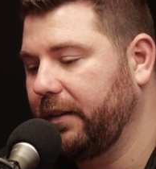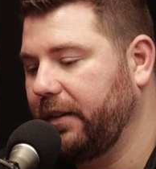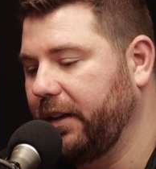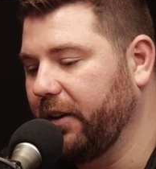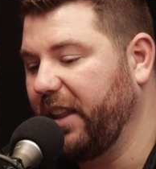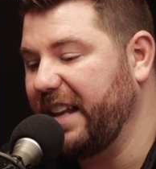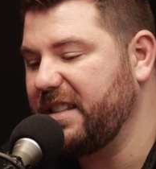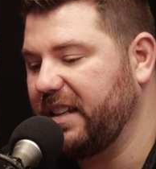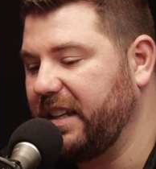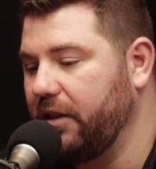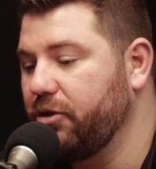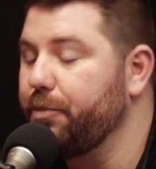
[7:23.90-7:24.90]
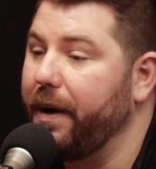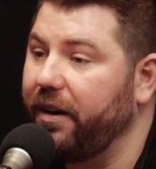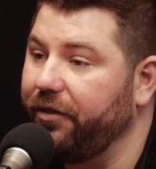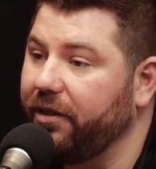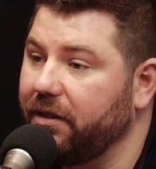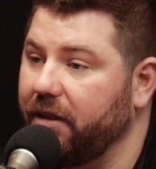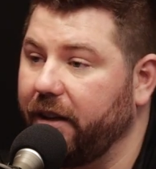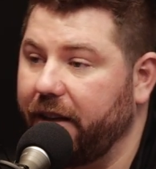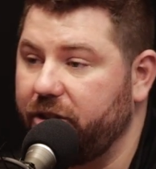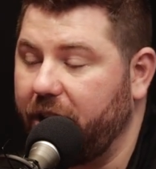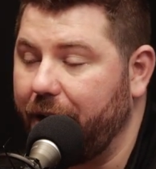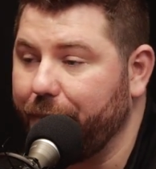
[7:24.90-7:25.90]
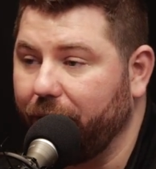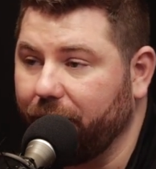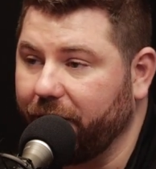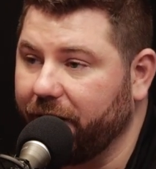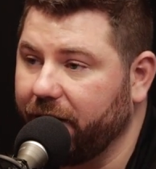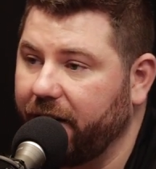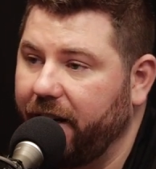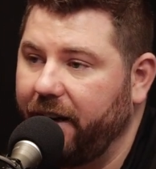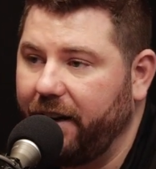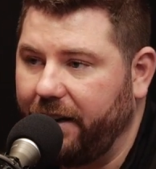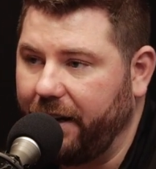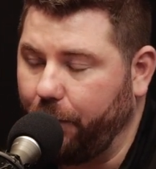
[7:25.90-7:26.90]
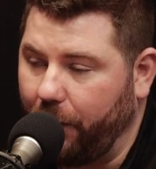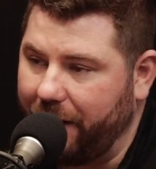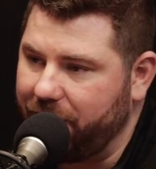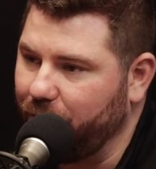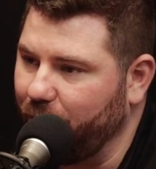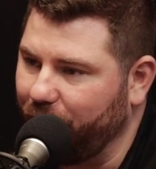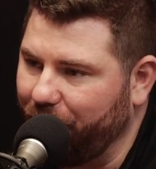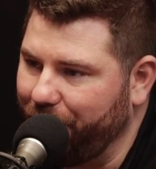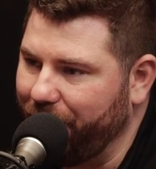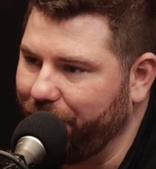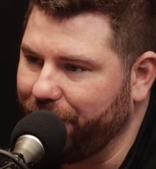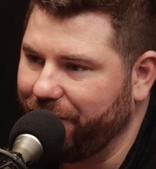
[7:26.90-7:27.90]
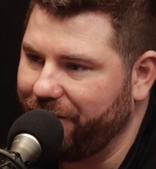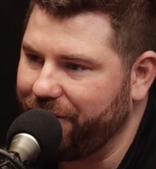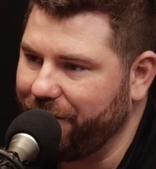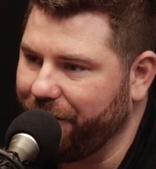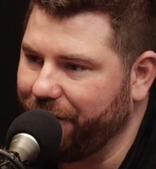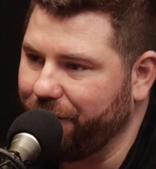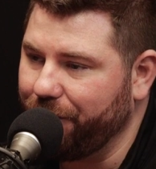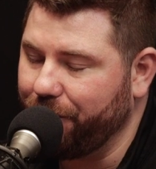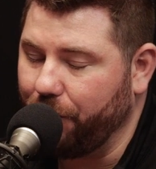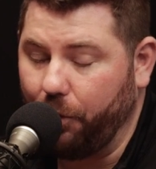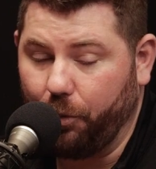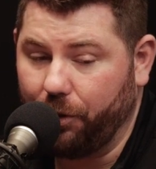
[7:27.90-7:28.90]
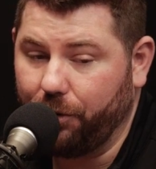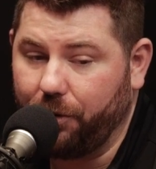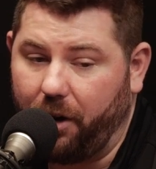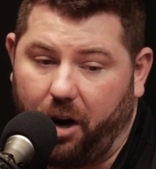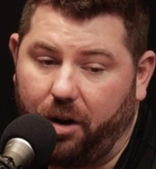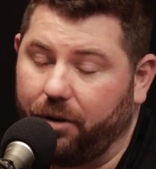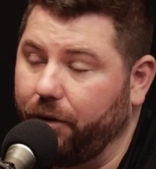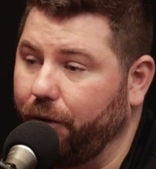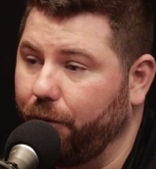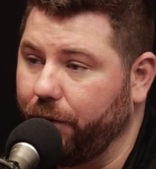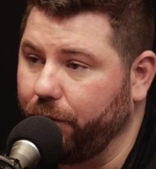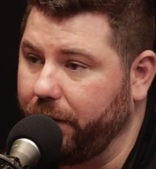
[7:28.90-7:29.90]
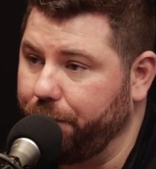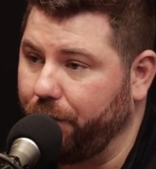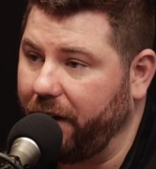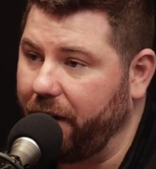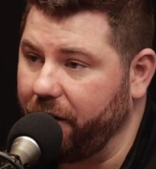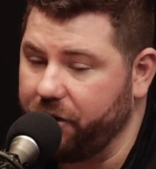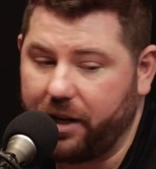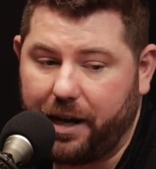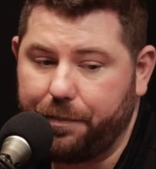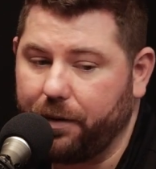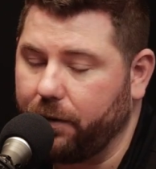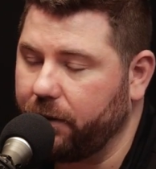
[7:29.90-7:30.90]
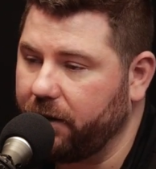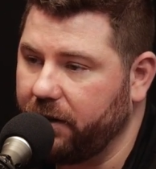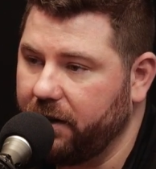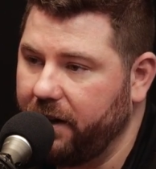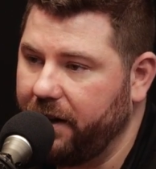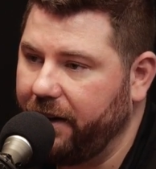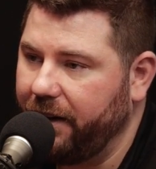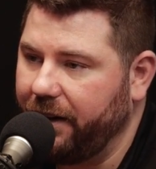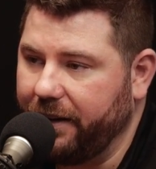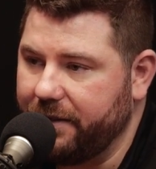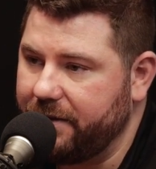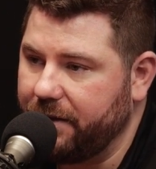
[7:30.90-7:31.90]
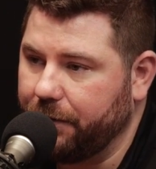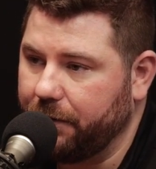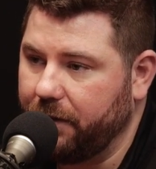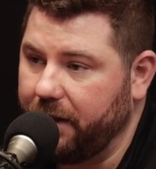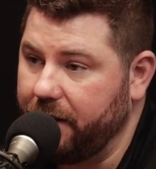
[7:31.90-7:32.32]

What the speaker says: that's a huge benefit to that shop owner that wants to work remote. So, our goal when we bring on a shop owner is to